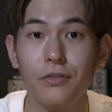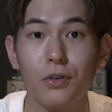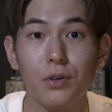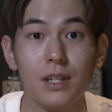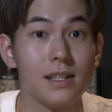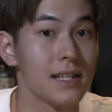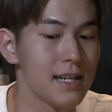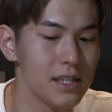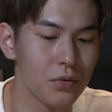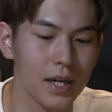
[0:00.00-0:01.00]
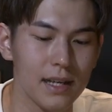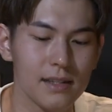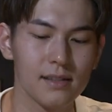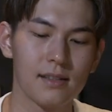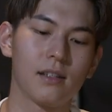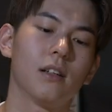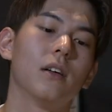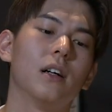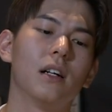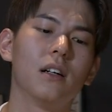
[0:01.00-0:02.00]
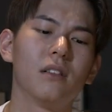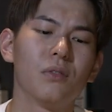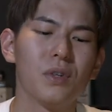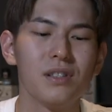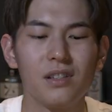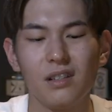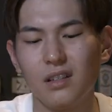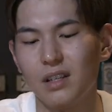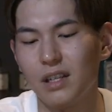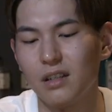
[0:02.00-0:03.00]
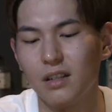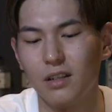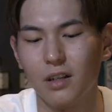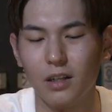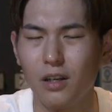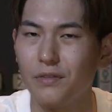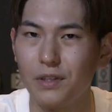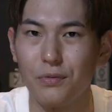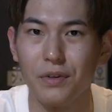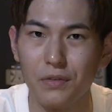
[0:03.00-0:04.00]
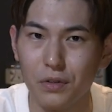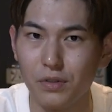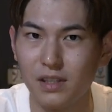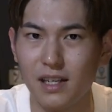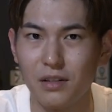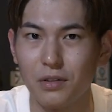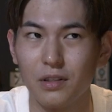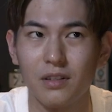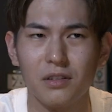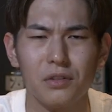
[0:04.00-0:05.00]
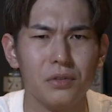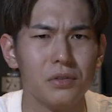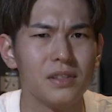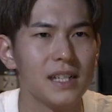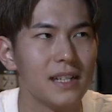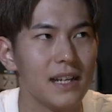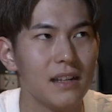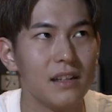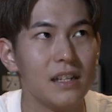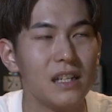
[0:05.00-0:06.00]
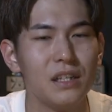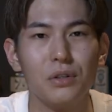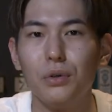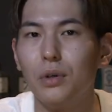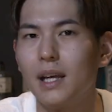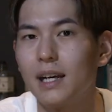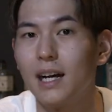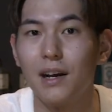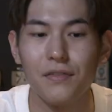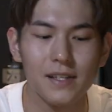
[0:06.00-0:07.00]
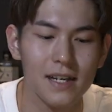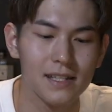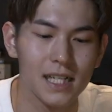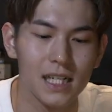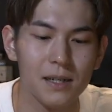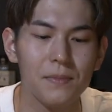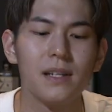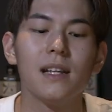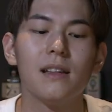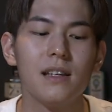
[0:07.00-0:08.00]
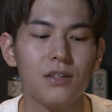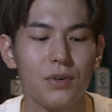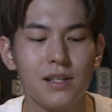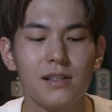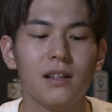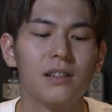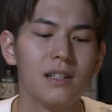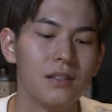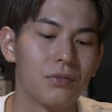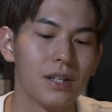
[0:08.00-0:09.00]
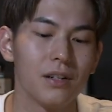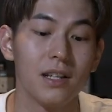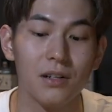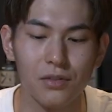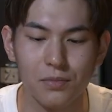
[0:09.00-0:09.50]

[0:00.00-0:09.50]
for the sizing wise, once again, a lot of the reviews tend to say that they need to go a half size up, and that these run a little